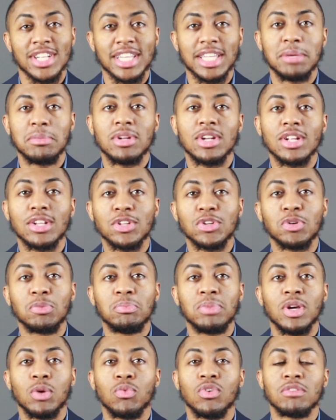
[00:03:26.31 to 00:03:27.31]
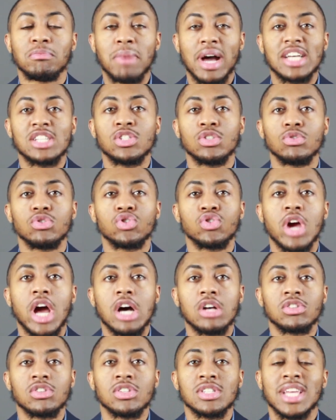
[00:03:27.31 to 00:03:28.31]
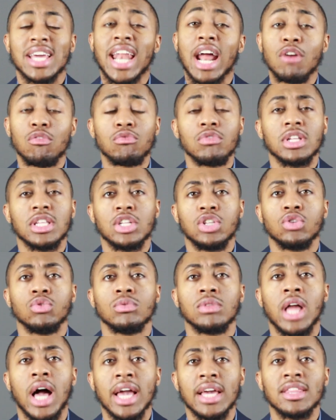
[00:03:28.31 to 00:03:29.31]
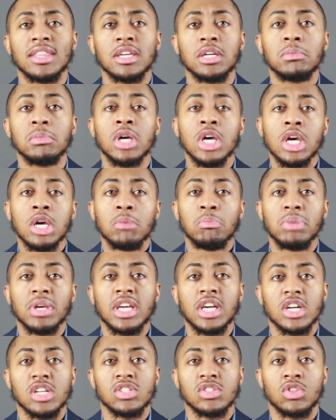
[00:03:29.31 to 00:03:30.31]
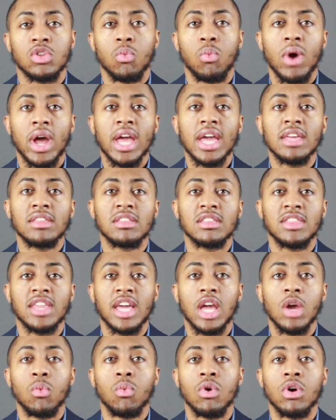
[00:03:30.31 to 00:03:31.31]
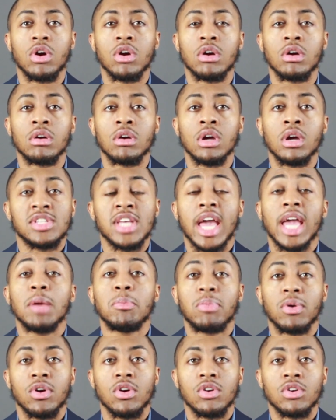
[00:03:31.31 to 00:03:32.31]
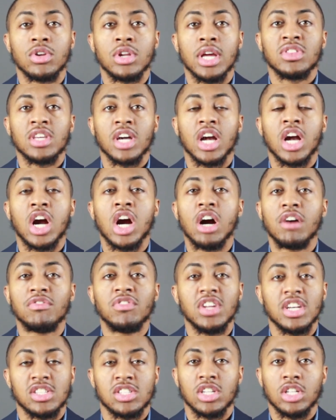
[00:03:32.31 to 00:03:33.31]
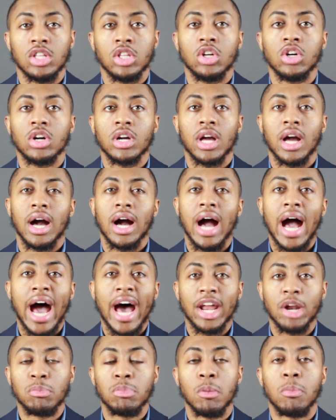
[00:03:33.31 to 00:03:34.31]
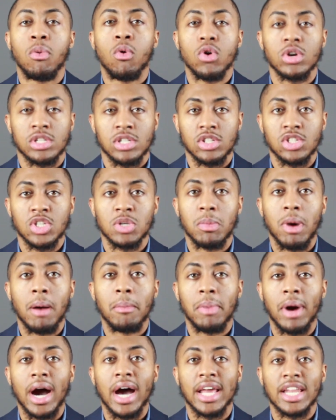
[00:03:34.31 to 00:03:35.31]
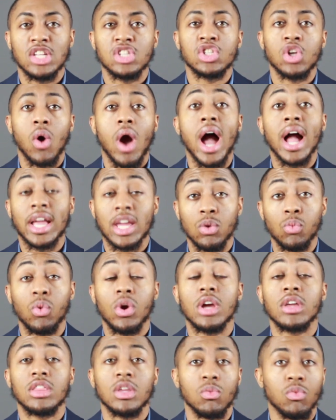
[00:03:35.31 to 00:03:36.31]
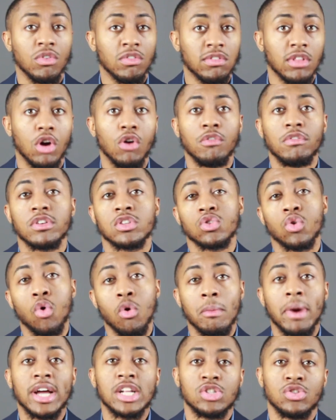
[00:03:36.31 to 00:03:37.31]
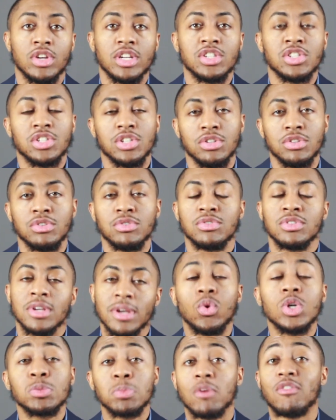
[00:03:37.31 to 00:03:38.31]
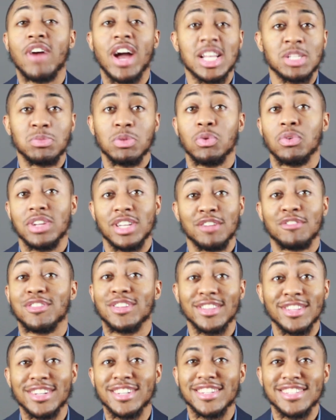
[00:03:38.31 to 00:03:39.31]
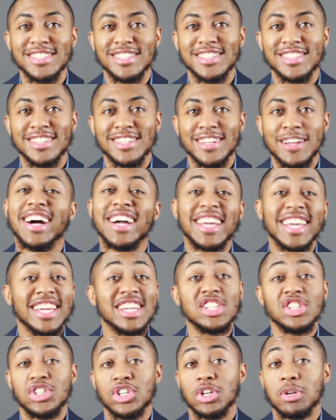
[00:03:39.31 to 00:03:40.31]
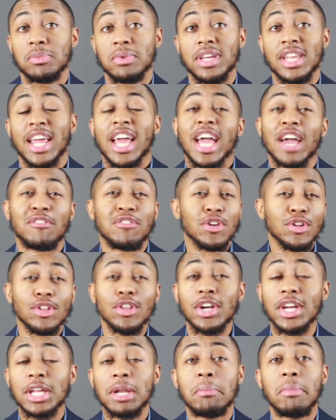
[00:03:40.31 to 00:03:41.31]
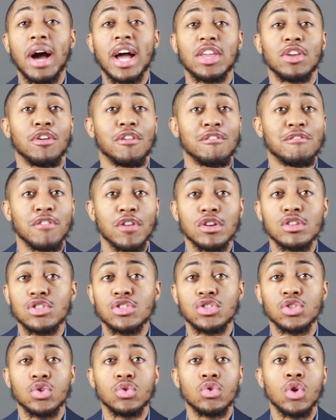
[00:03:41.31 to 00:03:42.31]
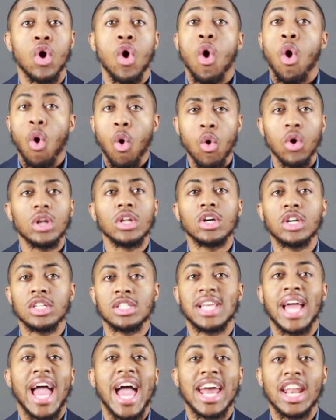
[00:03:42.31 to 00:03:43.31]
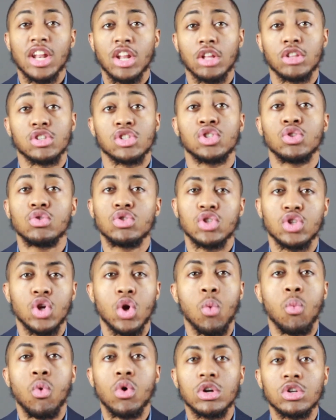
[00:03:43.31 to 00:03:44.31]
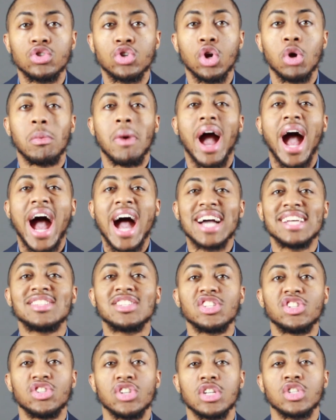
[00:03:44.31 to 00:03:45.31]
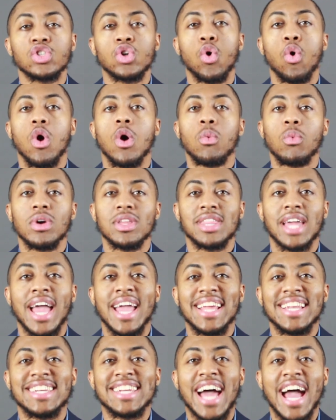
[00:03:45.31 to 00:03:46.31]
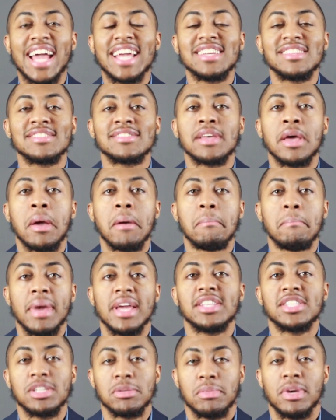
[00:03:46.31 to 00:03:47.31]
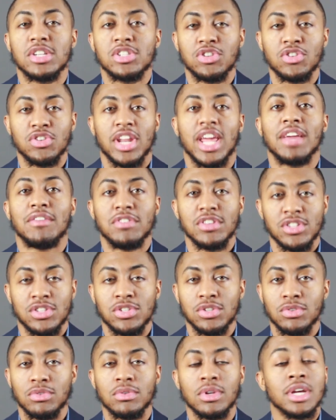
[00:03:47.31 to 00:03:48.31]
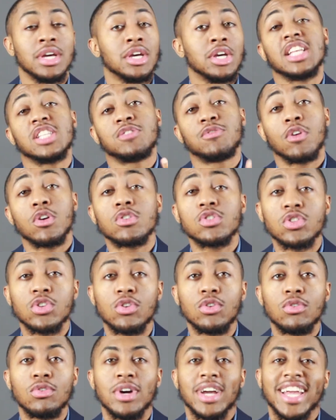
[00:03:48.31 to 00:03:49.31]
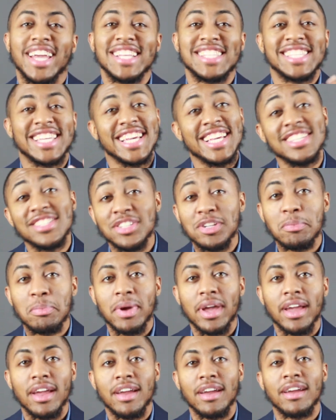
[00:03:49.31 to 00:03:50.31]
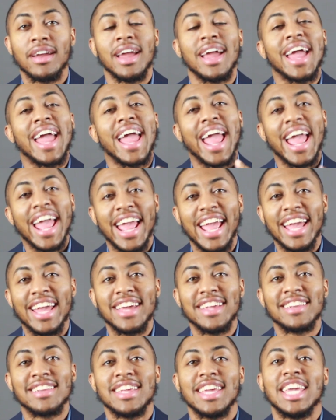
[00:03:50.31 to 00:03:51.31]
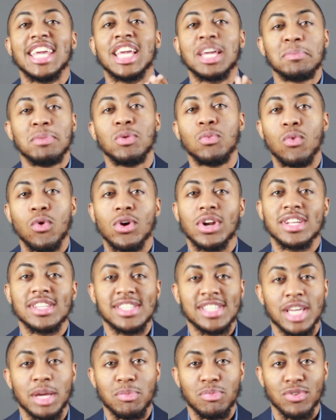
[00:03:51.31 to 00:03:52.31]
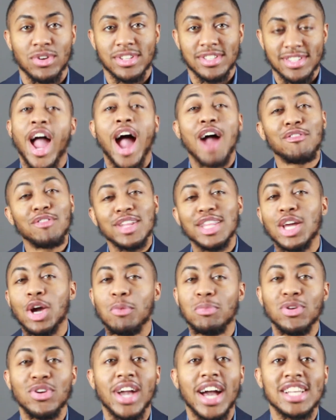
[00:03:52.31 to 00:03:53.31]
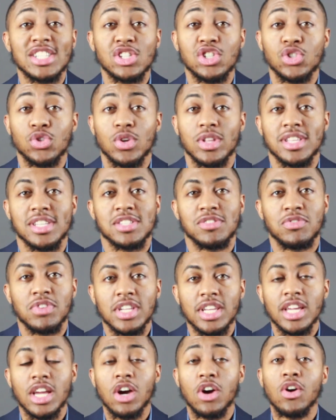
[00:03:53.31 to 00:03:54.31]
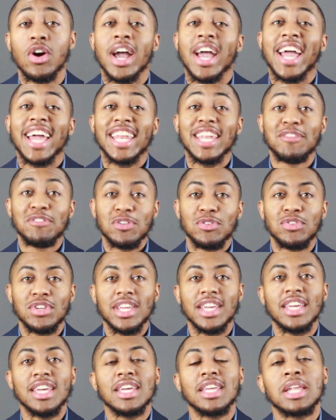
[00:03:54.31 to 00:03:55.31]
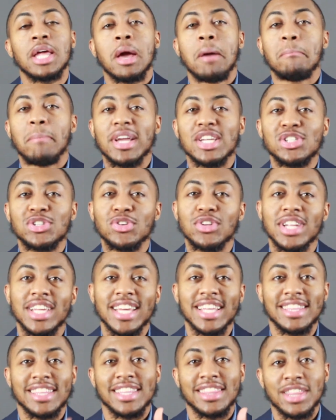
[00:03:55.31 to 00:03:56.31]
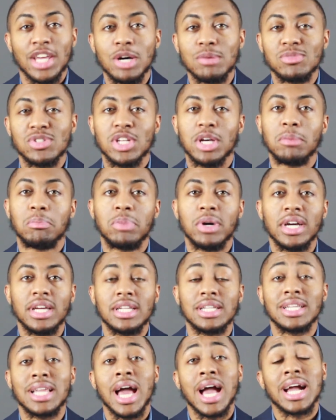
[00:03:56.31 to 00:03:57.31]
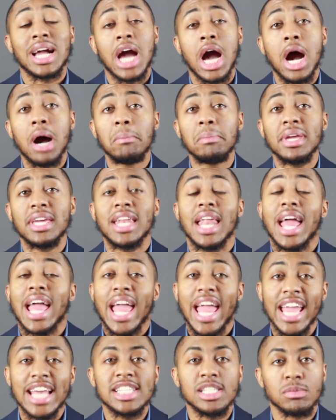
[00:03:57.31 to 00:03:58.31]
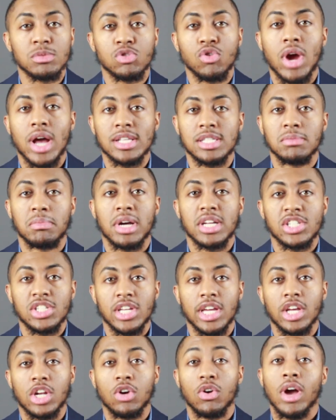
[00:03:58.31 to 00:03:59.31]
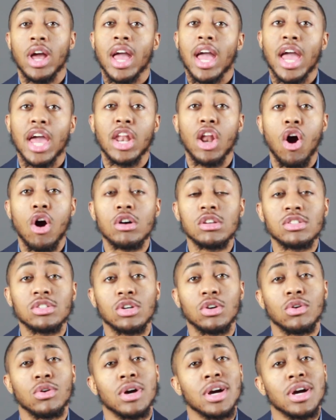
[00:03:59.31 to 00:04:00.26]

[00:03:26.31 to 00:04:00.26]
the limit a little bit with my suit trousers and I really do like them because the way they were tapered, the cuff doesn't look out of proportion to my body so I can wear them with loafers or my dress shoes, which provides me with different looks. Again, gentlemen, if you're looking to buy your first suit or looking to add another suit to your wardrobe, I suggest going with a nice made-to-measure navy suit. It's versatile, it's easy to pair, and it can be worn as separates. I really hope you guys enjoyed this video and if you did, make sure to hit the thumbs up button, comment, and subscribe to my channel. And also,